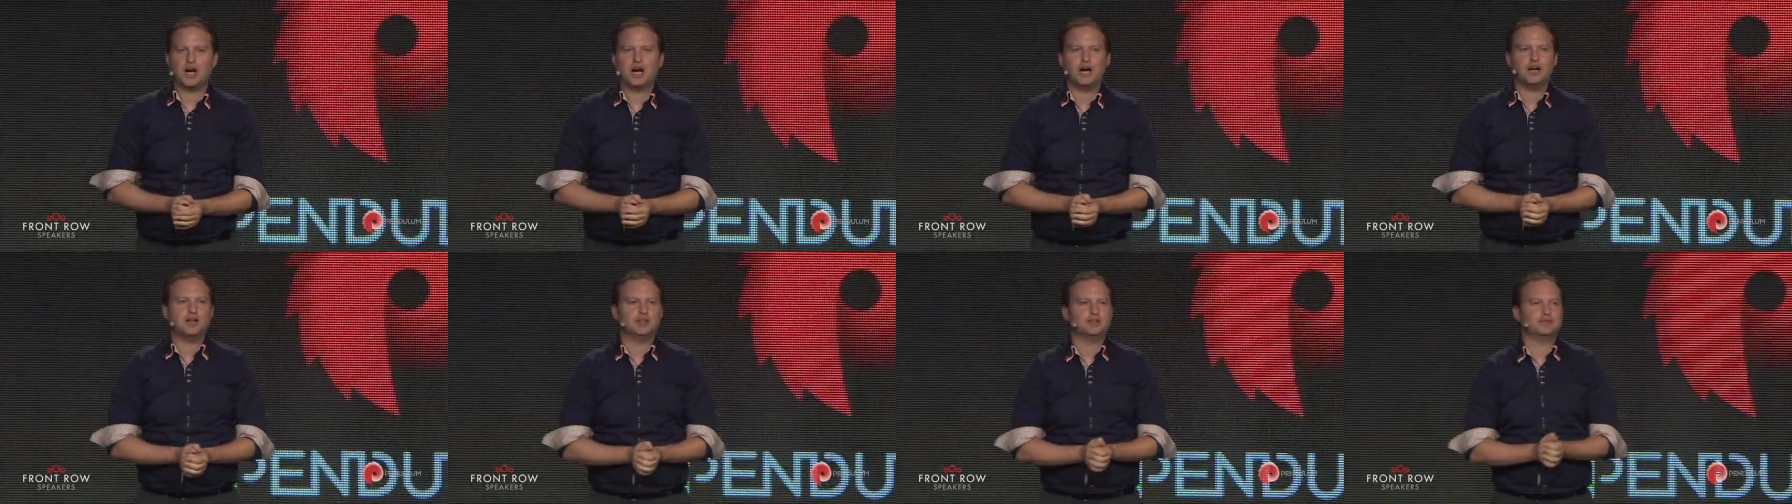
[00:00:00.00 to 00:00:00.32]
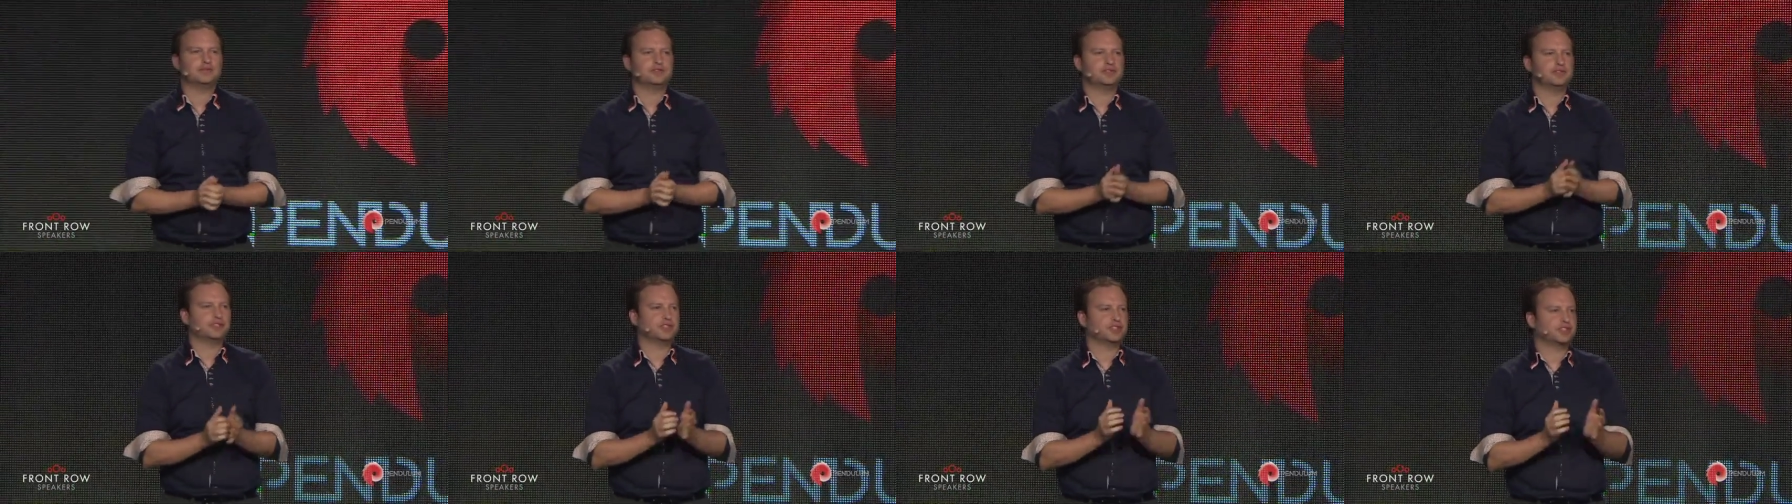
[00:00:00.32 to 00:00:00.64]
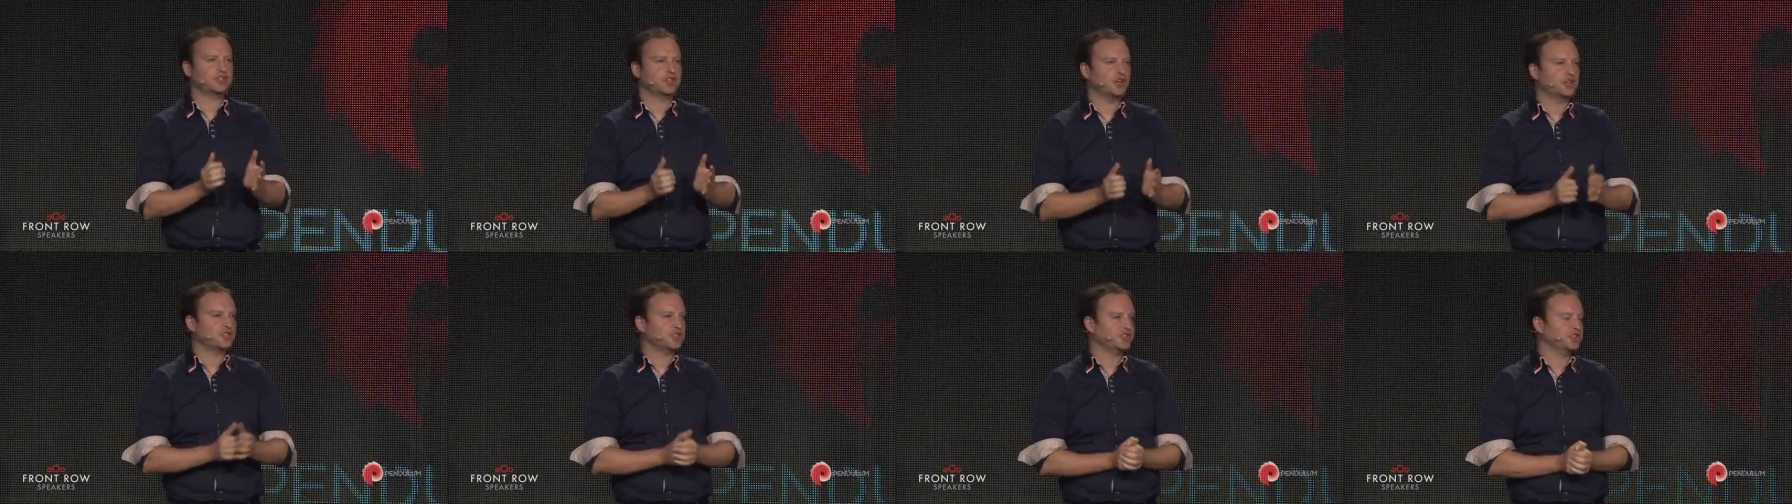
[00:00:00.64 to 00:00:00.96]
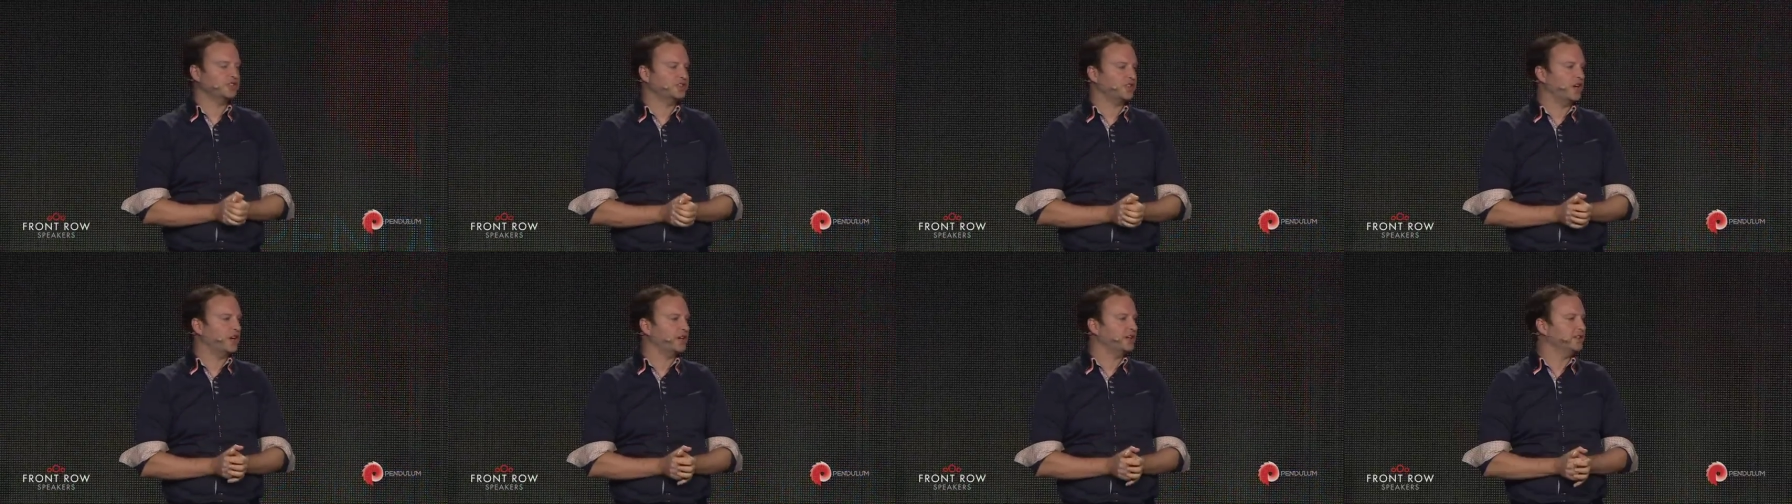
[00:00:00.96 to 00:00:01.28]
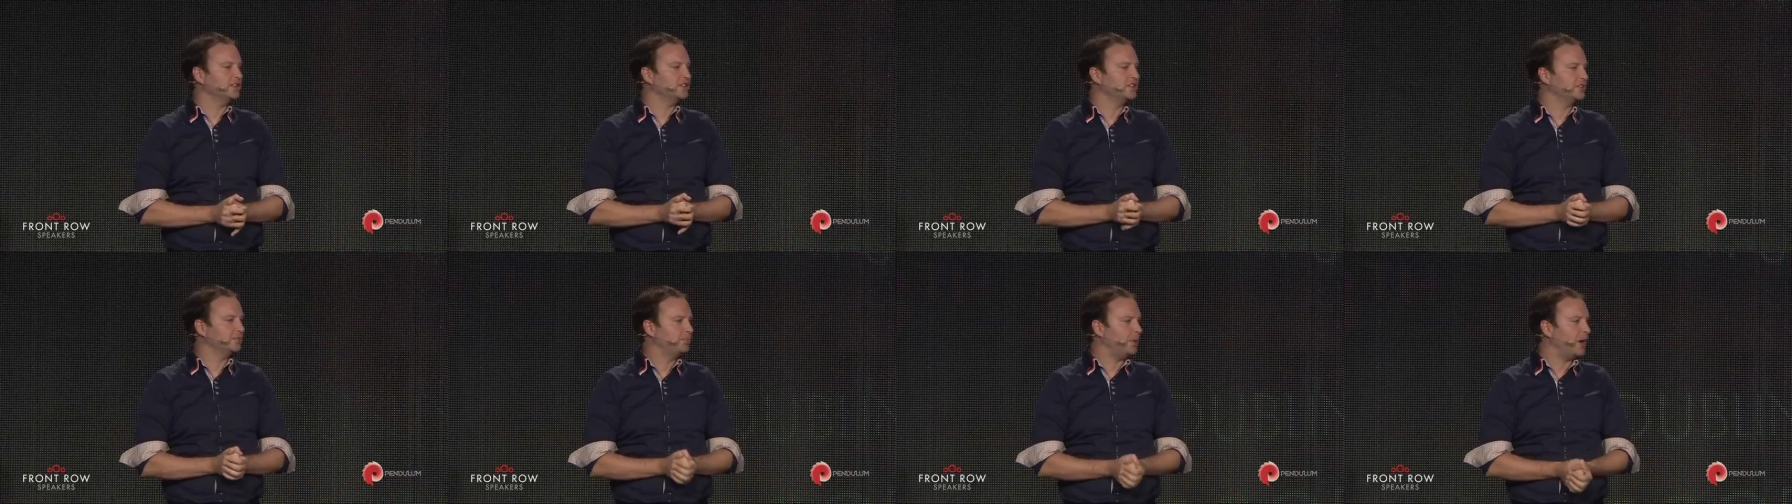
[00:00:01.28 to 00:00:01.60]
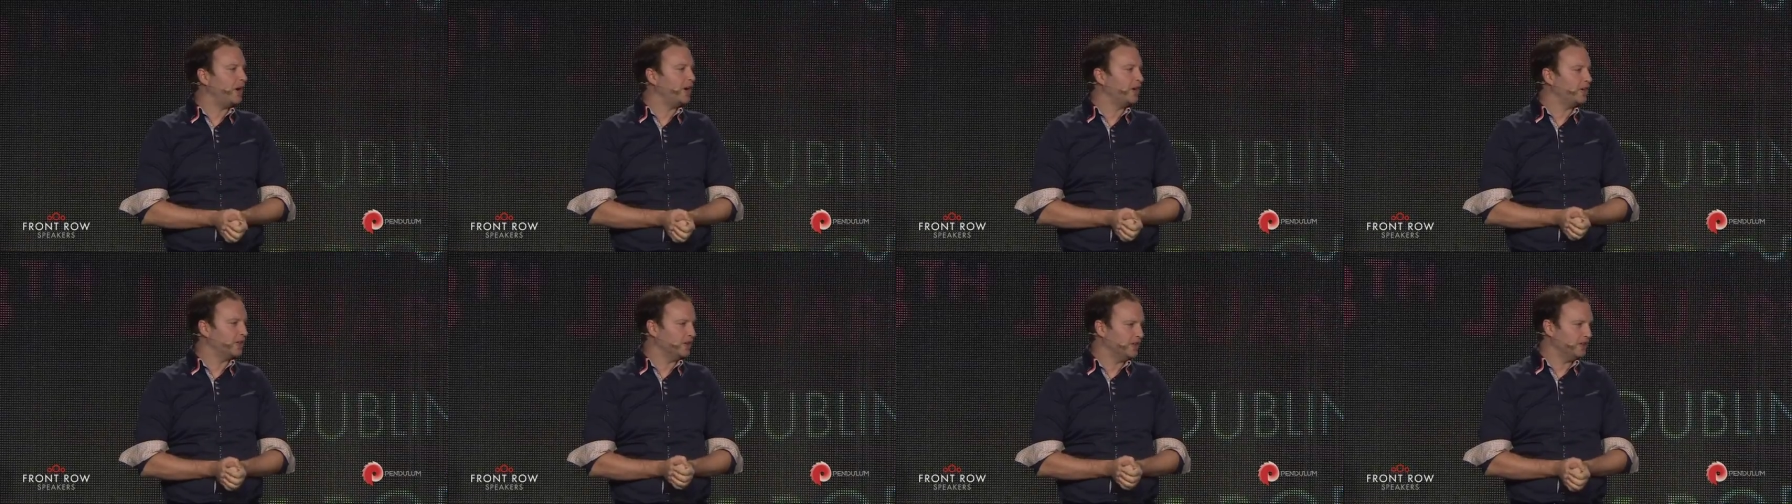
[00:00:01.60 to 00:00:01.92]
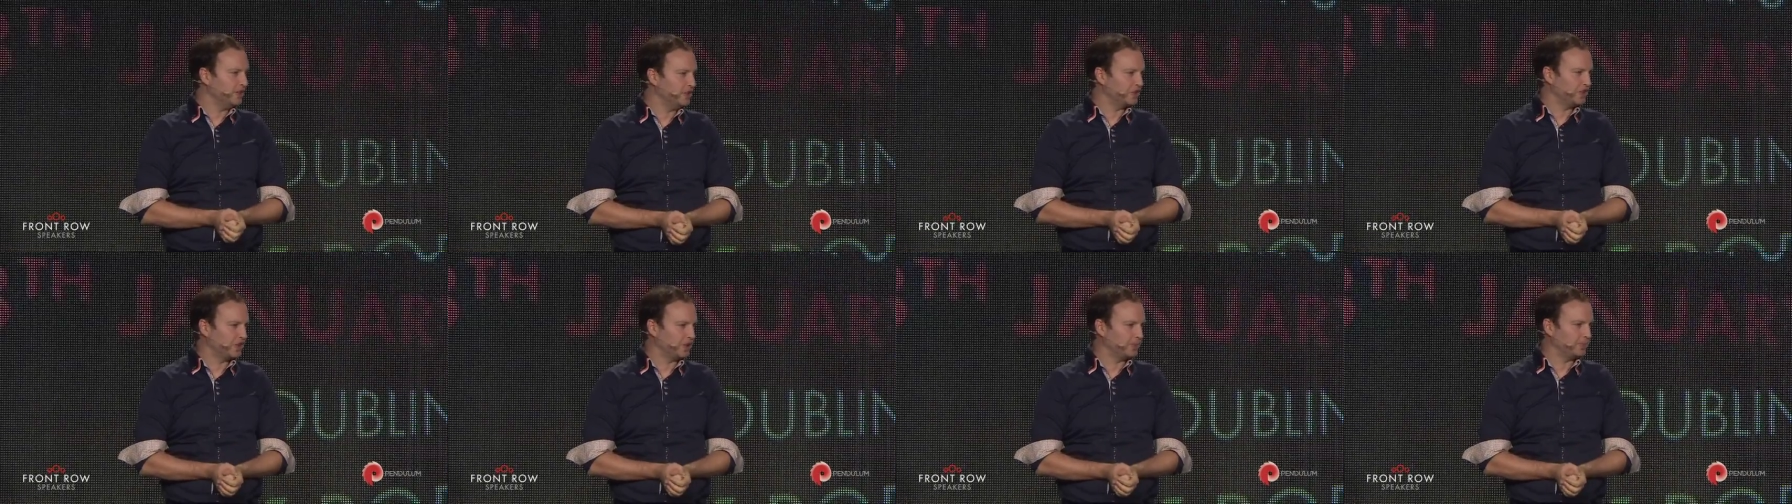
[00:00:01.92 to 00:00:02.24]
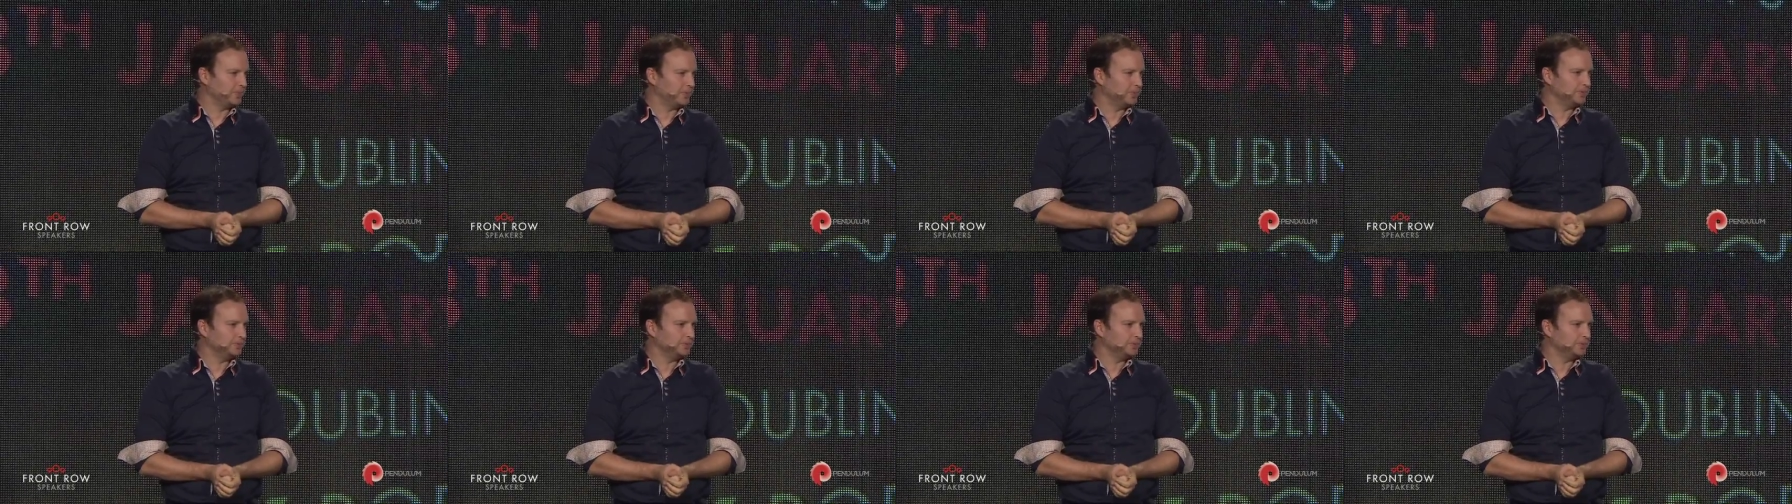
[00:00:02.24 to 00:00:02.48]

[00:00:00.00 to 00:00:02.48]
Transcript: of discussions on inspired leadership.